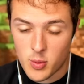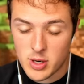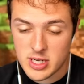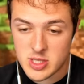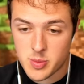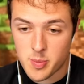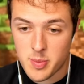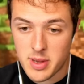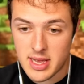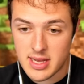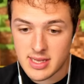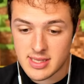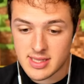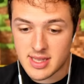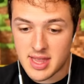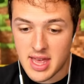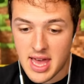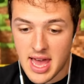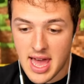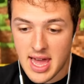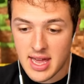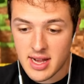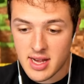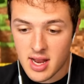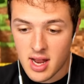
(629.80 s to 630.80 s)
which means
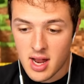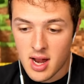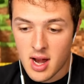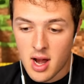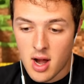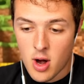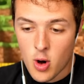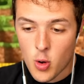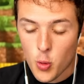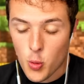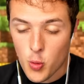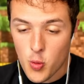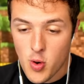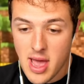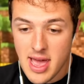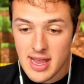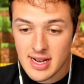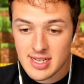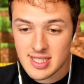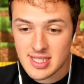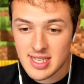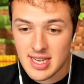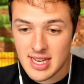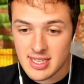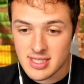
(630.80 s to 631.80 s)
that
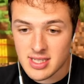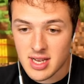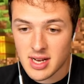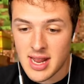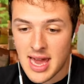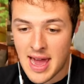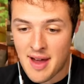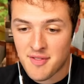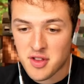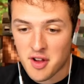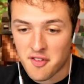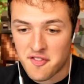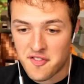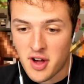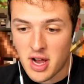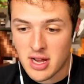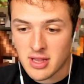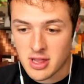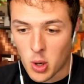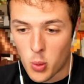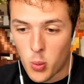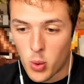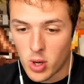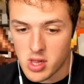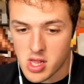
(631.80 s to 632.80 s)
Rexy is gonna have to fight
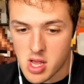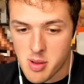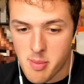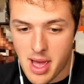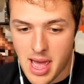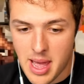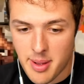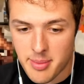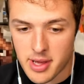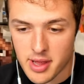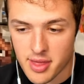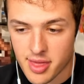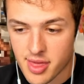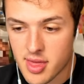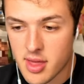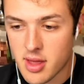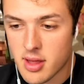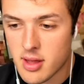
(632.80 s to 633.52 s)
the woolly mammoth.